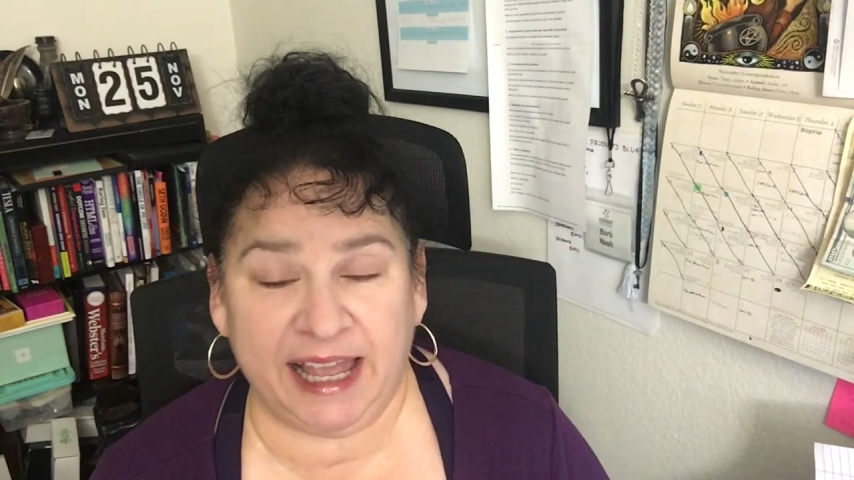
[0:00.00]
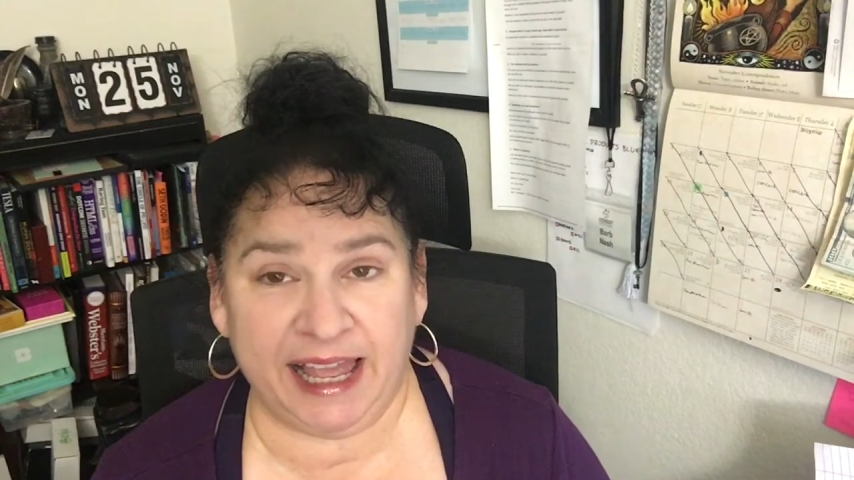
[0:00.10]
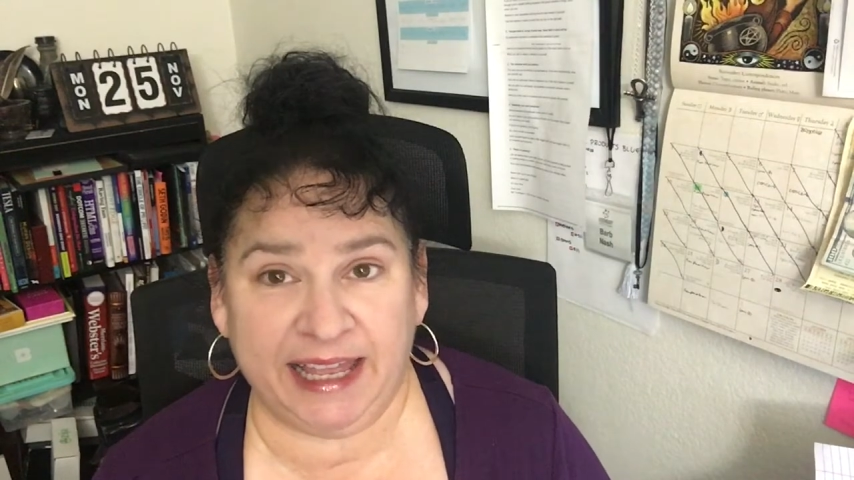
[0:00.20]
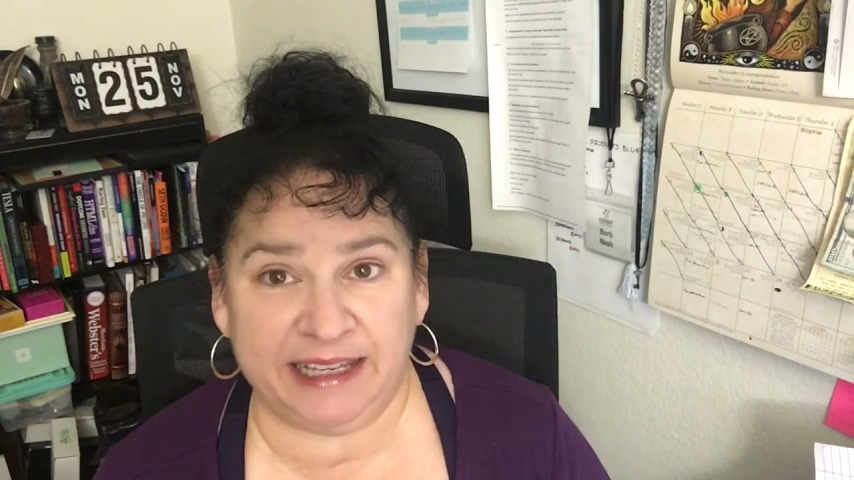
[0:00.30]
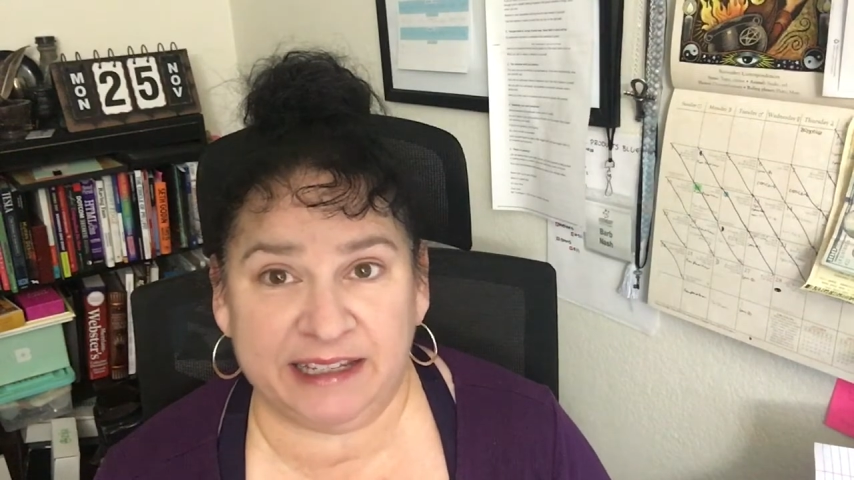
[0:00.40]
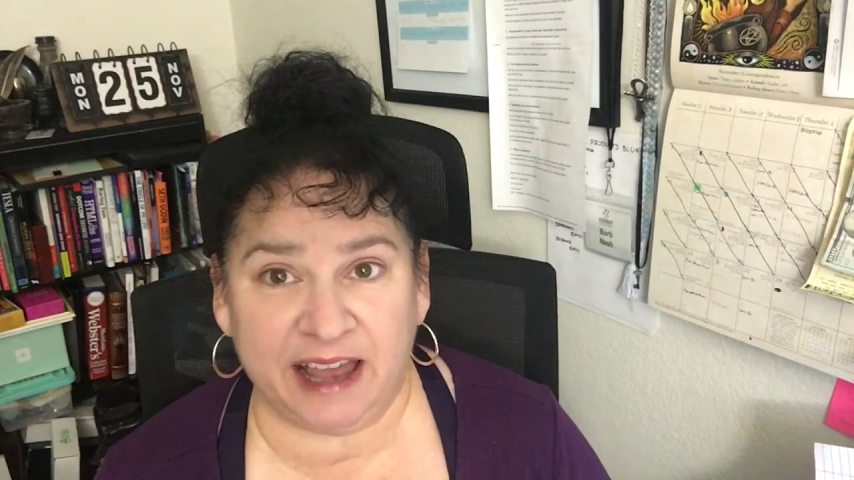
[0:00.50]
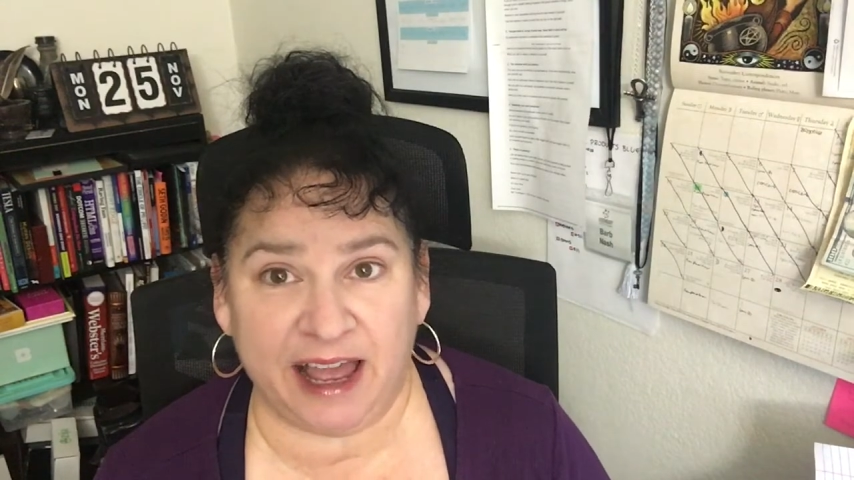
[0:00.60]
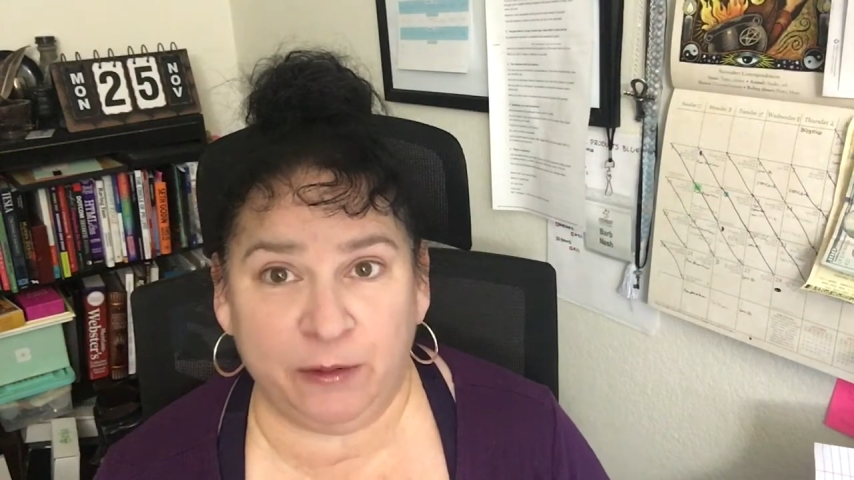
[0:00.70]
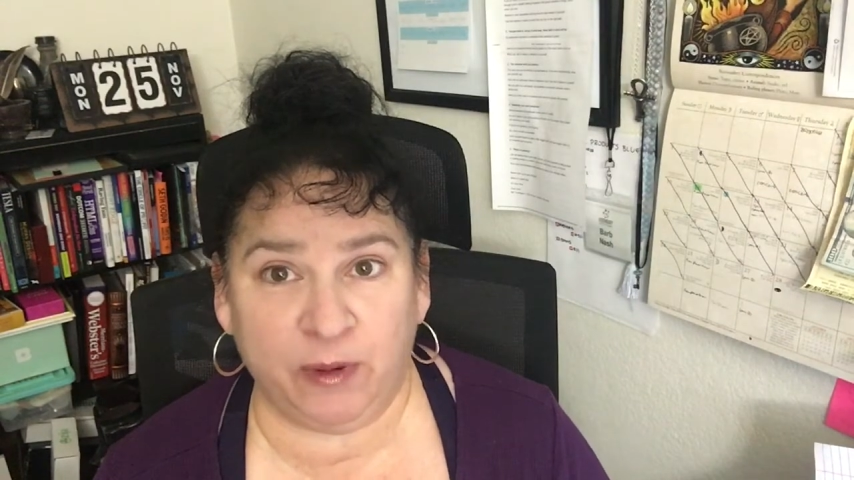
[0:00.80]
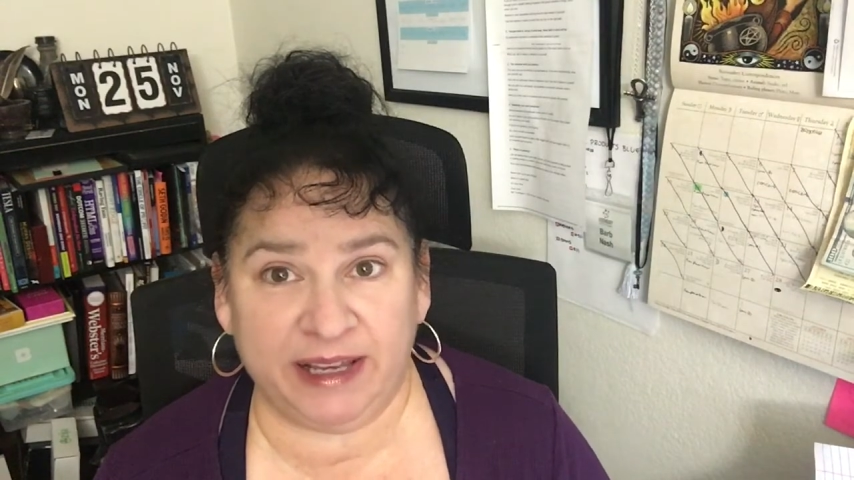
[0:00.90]
and
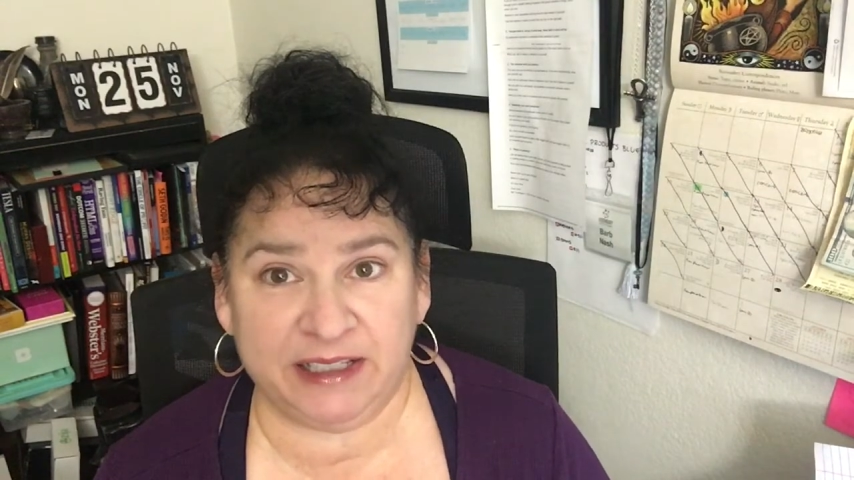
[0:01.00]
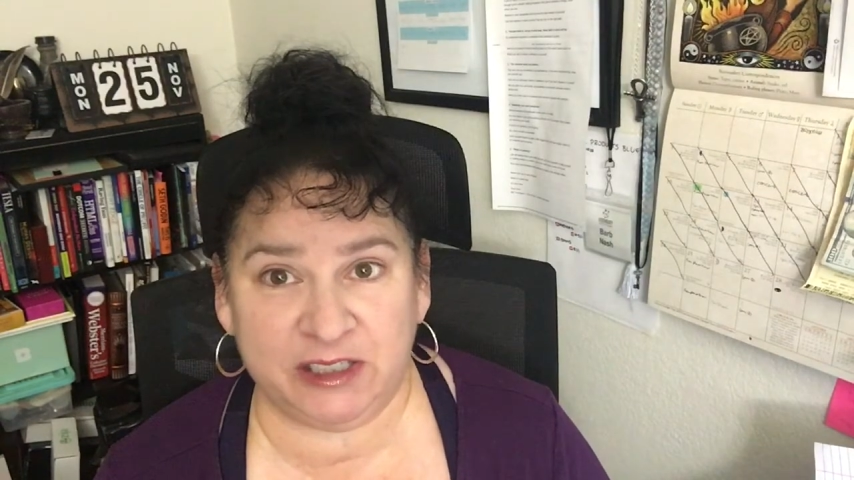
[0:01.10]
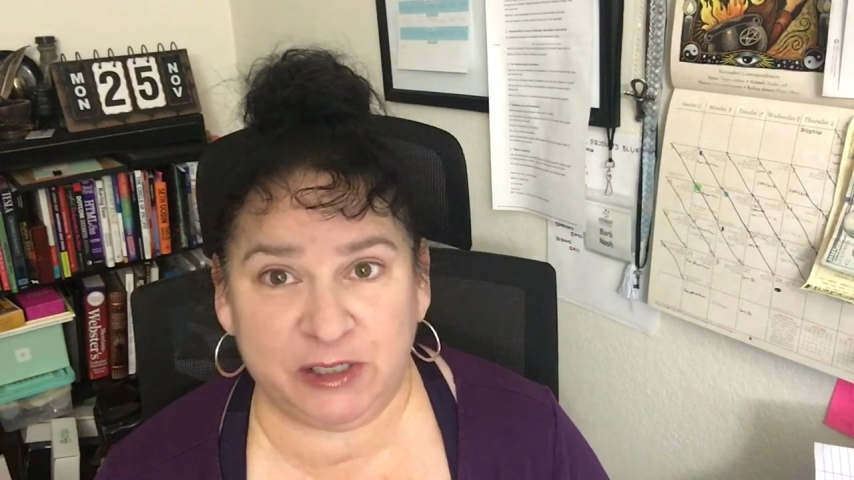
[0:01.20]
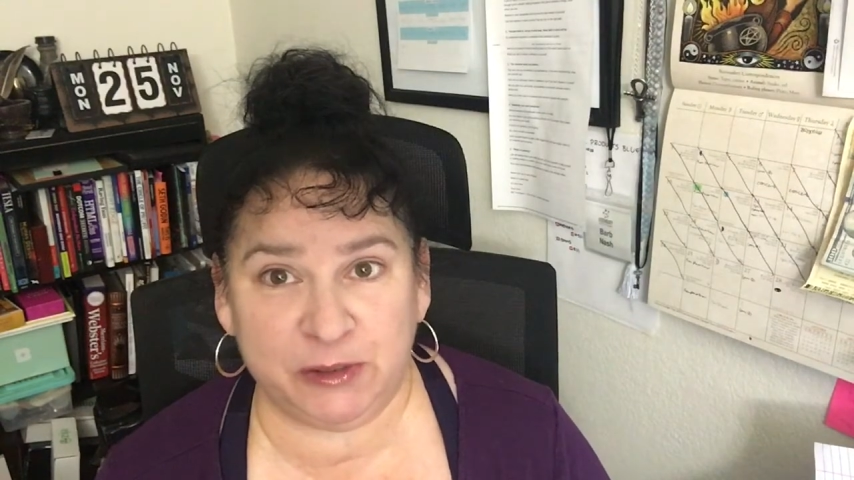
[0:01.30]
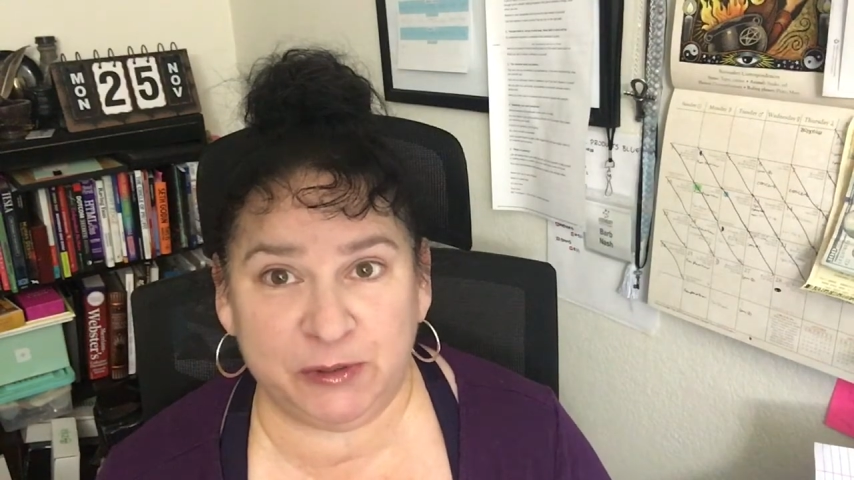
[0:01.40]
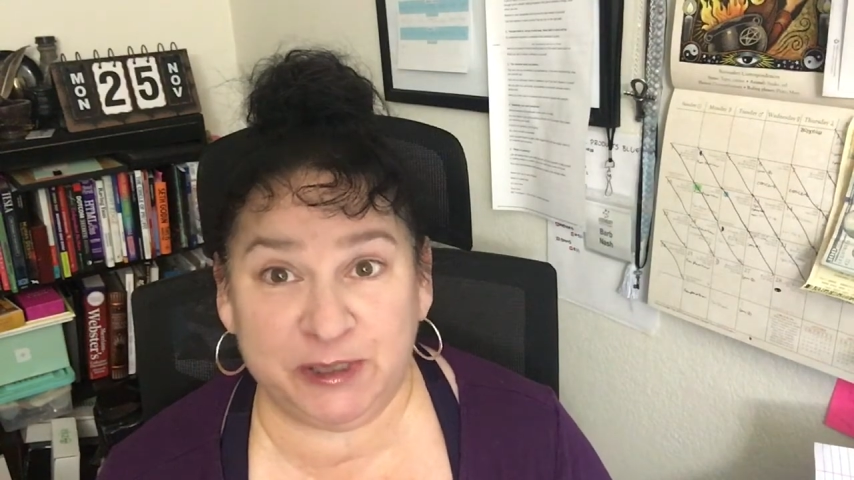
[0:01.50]
I went to